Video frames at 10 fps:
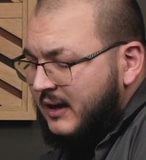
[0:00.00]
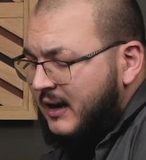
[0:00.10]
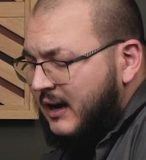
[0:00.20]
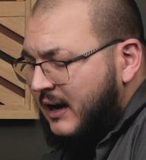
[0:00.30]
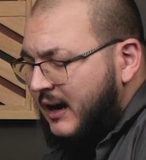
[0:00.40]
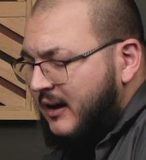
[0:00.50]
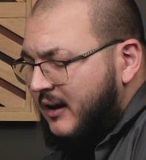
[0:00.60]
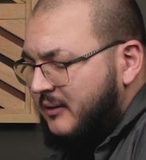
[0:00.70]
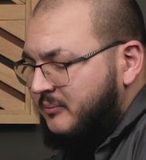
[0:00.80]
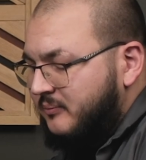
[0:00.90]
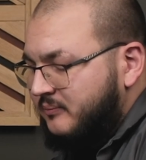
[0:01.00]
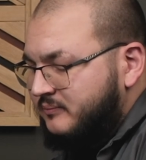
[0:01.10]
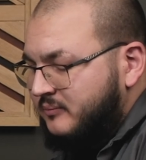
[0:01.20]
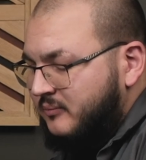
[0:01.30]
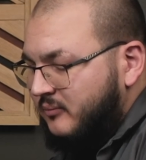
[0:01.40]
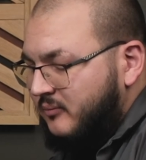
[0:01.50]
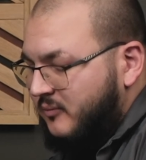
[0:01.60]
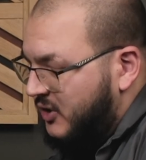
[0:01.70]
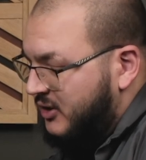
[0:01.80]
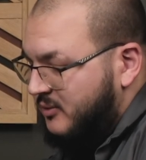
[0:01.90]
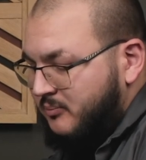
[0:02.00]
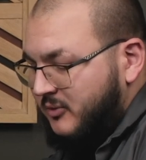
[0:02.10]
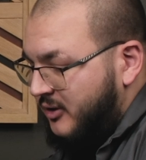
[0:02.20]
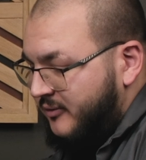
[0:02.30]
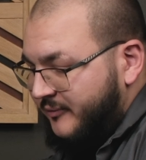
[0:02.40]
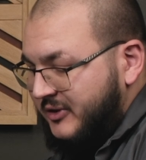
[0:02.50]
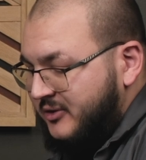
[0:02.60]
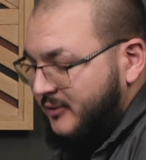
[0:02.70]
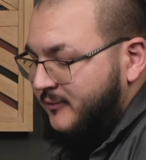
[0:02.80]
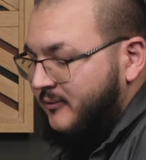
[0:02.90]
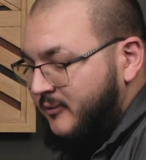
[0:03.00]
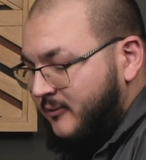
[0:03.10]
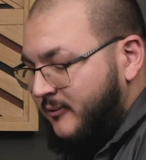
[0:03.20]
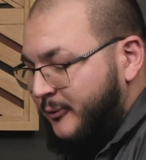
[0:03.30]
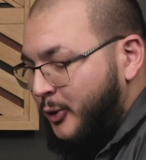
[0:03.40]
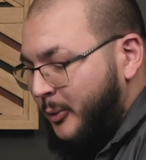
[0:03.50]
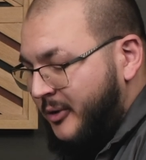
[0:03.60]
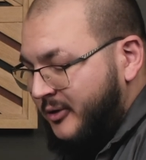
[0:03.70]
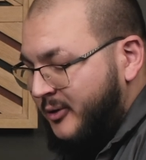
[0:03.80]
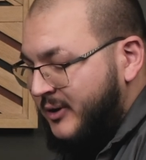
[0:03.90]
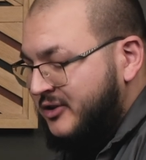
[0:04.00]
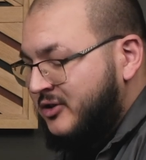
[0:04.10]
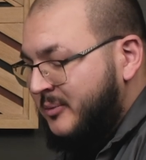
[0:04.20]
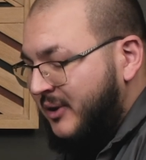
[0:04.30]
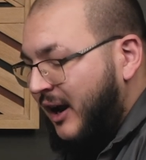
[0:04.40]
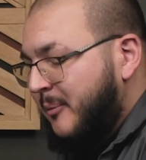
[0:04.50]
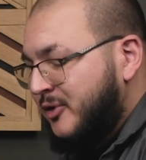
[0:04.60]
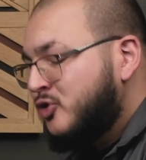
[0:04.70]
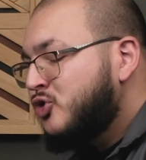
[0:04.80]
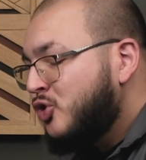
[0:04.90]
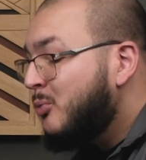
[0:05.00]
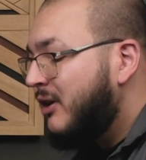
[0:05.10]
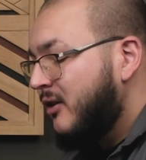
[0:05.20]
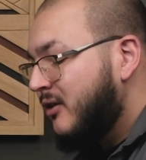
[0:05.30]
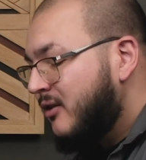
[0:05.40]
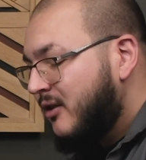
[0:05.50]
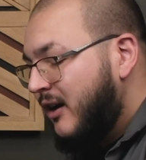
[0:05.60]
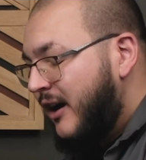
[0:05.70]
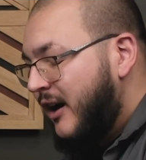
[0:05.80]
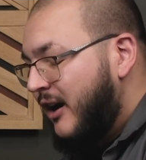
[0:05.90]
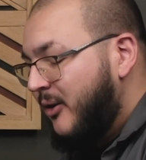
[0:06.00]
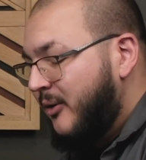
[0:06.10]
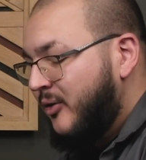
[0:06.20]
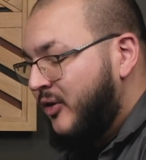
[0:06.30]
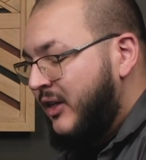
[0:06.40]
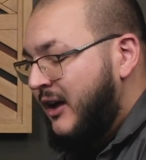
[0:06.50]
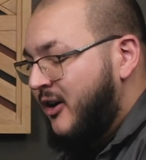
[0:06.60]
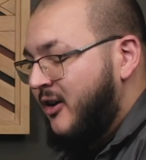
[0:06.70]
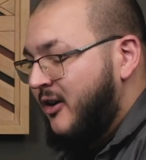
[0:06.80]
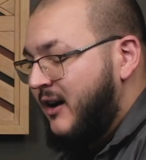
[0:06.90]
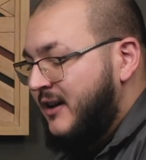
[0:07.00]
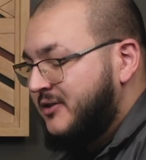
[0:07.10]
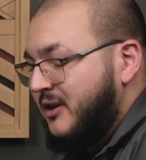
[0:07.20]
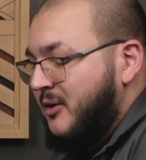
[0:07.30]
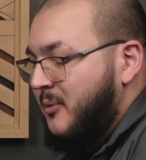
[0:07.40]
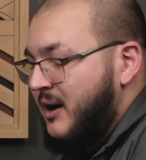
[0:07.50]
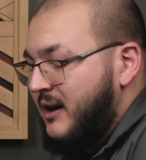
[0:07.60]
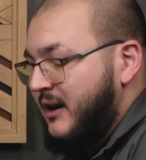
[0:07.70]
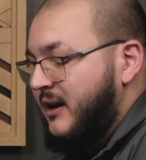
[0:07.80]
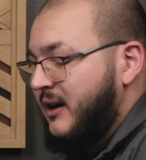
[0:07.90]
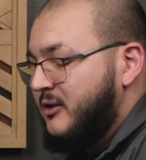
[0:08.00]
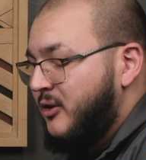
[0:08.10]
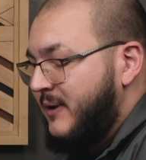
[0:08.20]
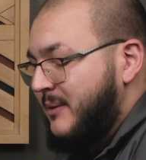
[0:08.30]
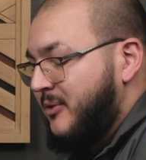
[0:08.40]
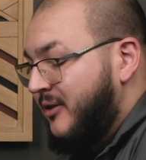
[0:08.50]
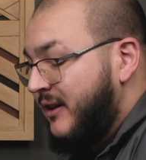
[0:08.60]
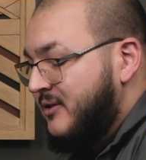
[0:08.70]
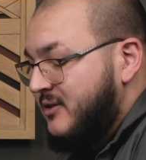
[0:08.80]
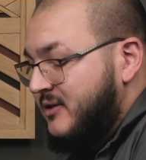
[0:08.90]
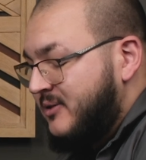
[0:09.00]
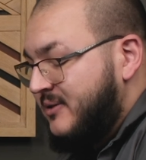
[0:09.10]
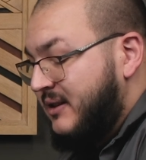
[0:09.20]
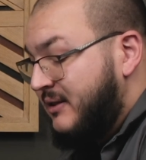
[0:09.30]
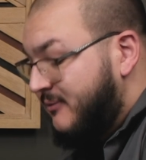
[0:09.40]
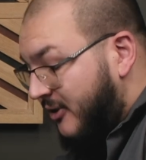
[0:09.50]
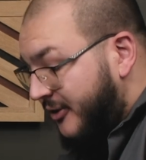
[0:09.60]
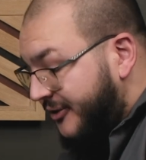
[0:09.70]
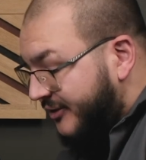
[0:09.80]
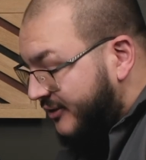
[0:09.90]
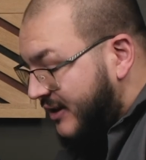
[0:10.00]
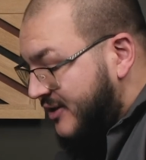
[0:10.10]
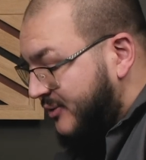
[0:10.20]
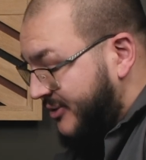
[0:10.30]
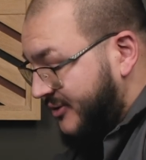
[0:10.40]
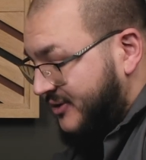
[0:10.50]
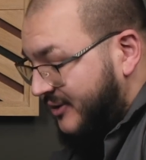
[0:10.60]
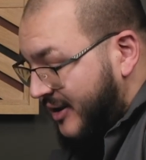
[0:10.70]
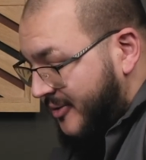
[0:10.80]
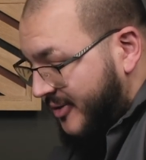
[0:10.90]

Yeah, I just, you know, this is a forward question, but I'm assuming they are asking why no fabric laces default as opposed to leather